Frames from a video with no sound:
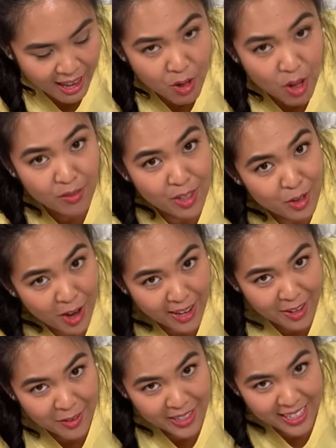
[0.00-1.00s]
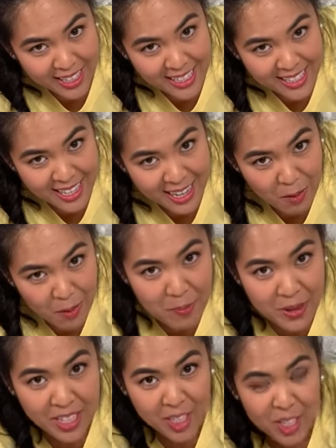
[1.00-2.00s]
all the dry ingredients, and I want
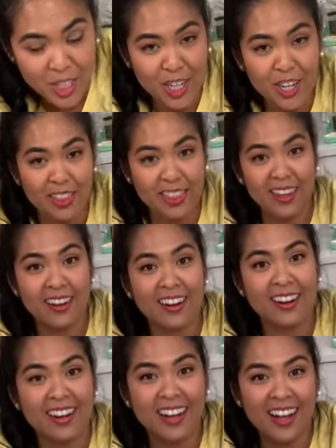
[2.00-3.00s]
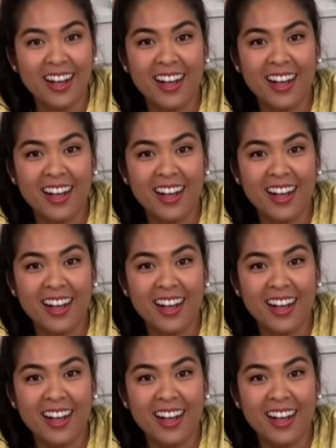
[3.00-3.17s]
to make sure they're